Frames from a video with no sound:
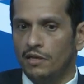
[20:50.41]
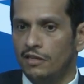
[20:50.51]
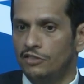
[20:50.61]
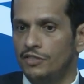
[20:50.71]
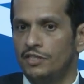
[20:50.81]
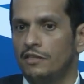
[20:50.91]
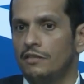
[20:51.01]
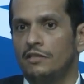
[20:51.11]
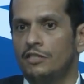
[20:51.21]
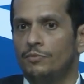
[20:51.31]
Al Jazeera
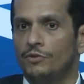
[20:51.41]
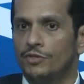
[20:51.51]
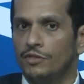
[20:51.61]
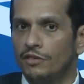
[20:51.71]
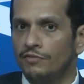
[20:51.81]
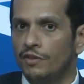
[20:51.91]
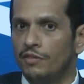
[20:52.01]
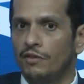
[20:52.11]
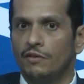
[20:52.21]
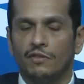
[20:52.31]
exposing
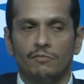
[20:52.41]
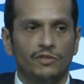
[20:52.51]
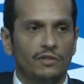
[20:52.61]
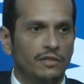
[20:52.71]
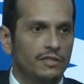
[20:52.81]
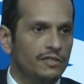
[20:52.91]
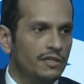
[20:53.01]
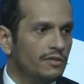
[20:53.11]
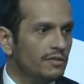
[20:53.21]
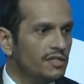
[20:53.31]
everything in the Middle East
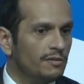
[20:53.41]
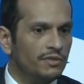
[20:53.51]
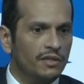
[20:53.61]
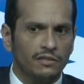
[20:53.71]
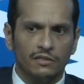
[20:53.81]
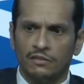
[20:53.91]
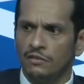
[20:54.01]
and except Qatar,